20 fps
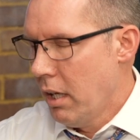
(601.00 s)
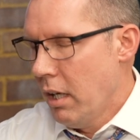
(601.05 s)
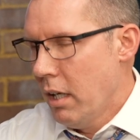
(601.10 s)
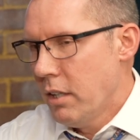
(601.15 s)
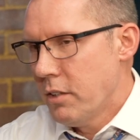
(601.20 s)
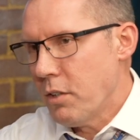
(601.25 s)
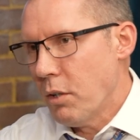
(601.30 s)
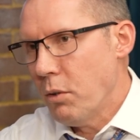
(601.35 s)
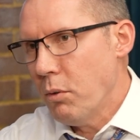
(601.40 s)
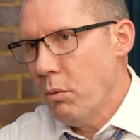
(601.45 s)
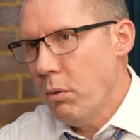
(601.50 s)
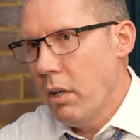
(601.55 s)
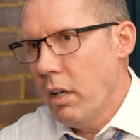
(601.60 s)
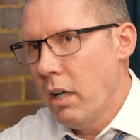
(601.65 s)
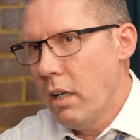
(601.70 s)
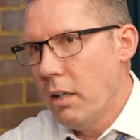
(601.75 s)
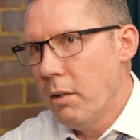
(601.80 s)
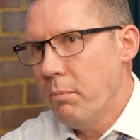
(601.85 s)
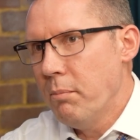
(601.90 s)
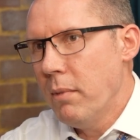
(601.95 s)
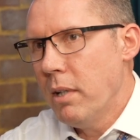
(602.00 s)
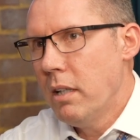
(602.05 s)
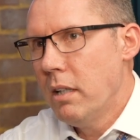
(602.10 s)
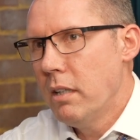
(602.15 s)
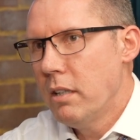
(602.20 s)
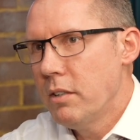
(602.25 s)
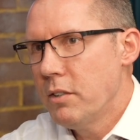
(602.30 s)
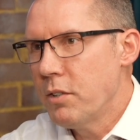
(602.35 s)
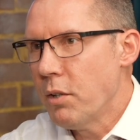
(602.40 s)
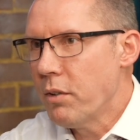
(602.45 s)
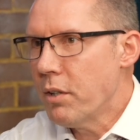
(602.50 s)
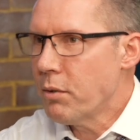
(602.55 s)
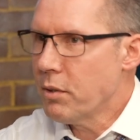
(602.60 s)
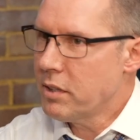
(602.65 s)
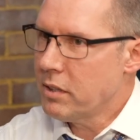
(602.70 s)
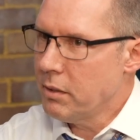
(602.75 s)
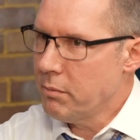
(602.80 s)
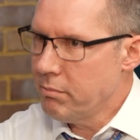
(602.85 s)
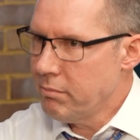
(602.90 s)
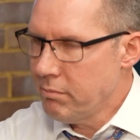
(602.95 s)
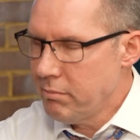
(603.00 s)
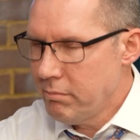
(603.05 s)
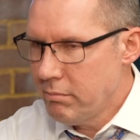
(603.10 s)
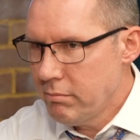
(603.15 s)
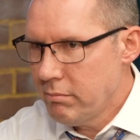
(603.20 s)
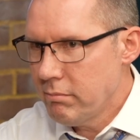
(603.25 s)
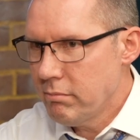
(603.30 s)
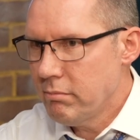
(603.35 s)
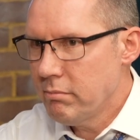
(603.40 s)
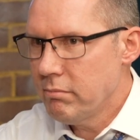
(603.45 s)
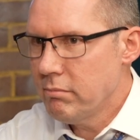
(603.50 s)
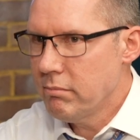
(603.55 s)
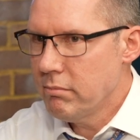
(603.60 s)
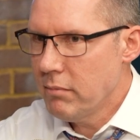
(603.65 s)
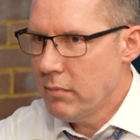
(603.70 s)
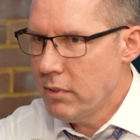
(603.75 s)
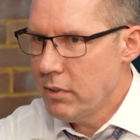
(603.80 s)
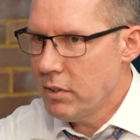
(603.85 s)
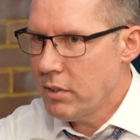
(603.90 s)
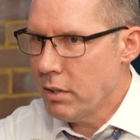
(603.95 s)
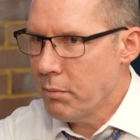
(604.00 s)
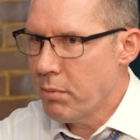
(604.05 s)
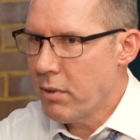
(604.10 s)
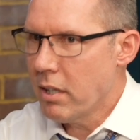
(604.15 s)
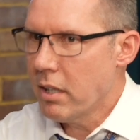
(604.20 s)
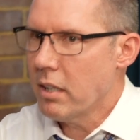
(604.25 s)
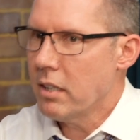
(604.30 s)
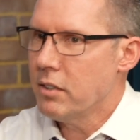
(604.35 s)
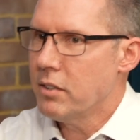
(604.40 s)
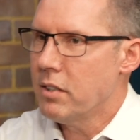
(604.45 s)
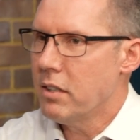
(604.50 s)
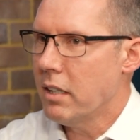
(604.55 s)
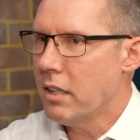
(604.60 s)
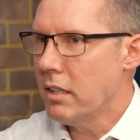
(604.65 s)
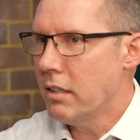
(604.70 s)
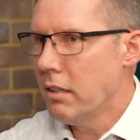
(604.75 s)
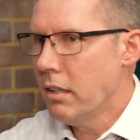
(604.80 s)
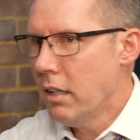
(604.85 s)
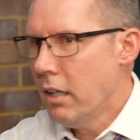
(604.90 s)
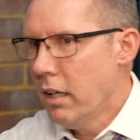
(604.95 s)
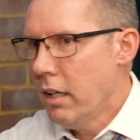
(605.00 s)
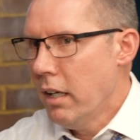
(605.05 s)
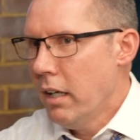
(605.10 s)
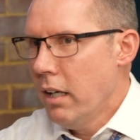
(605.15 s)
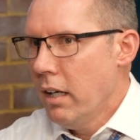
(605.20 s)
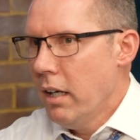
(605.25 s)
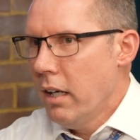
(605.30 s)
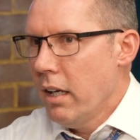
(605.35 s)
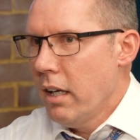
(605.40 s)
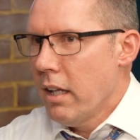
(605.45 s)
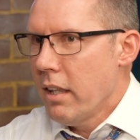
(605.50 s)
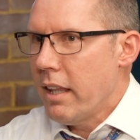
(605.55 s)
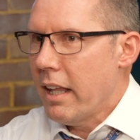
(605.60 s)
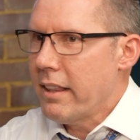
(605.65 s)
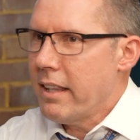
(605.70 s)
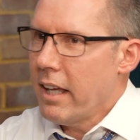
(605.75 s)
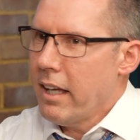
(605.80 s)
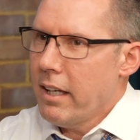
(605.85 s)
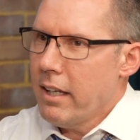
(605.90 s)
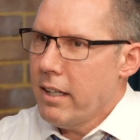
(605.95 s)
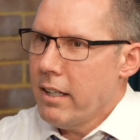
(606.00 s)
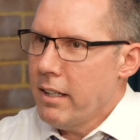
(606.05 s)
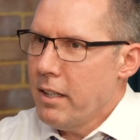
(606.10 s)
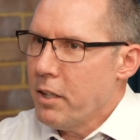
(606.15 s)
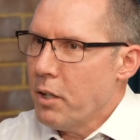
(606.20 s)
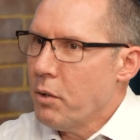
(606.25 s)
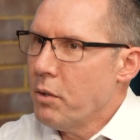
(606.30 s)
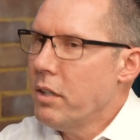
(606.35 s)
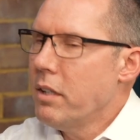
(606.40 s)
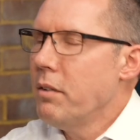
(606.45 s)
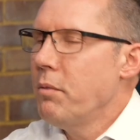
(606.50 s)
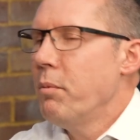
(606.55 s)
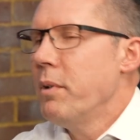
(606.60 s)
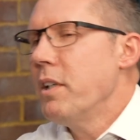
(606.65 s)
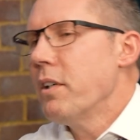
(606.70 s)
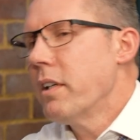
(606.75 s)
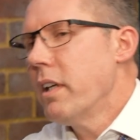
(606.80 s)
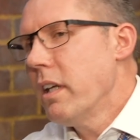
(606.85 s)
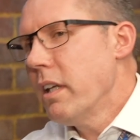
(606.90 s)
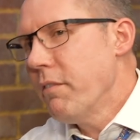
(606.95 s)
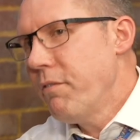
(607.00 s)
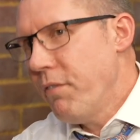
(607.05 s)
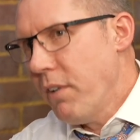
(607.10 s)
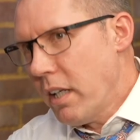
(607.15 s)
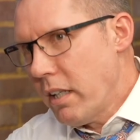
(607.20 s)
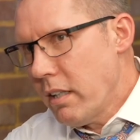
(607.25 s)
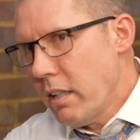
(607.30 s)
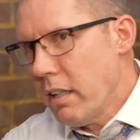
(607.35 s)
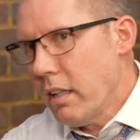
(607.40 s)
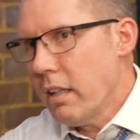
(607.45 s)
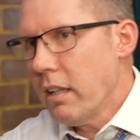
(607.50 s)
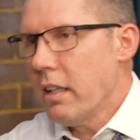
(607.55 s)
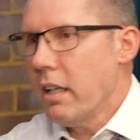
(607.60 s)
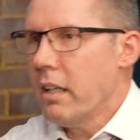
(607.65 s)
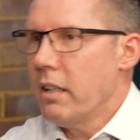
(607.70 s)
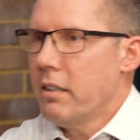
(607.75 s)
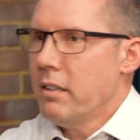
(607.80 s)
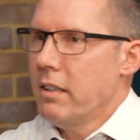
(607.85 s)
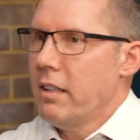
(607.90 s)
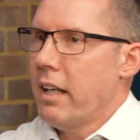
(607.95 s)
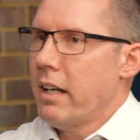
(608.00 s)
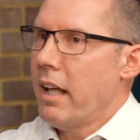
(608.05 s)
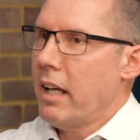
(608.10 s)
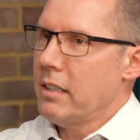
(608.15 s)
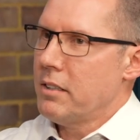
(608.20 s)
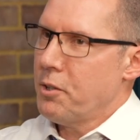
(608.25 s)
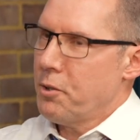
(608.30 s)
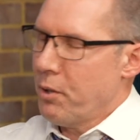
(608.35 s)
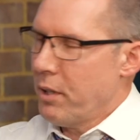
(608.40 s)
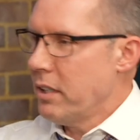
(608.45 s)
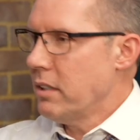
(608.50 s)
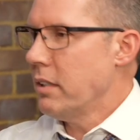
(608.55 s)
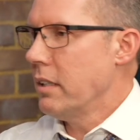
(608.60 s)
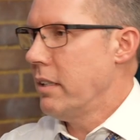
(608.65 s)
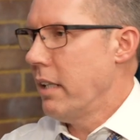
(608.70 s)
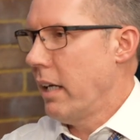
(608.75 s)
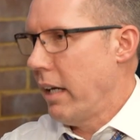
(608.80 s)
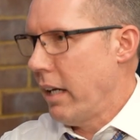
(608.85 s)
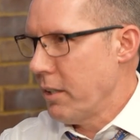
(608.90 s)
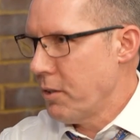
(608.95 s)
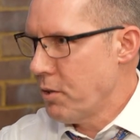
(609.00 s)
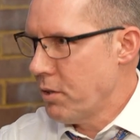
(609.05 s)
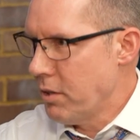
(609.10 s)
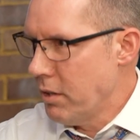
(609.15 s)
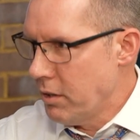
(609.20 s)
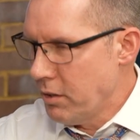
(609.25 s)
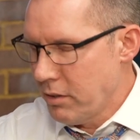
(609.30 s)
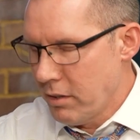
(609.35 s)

So there were some things that that they, you know, when you're getting funding that has strings attached, there's